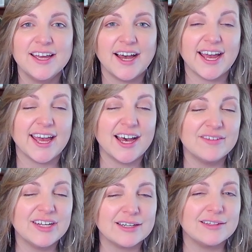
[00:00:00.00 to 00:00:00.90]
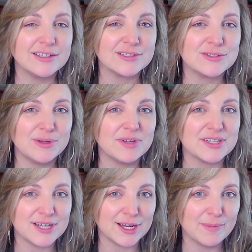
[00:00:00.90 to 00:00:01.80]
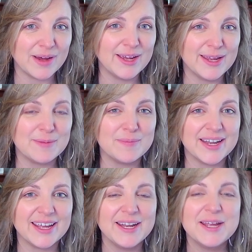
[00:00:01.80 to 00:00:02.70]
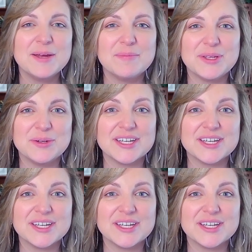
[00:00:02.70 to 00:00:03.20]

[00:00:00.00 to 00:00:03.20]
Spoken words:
I have an analytics tool I'm going to talk about in a minute, but you can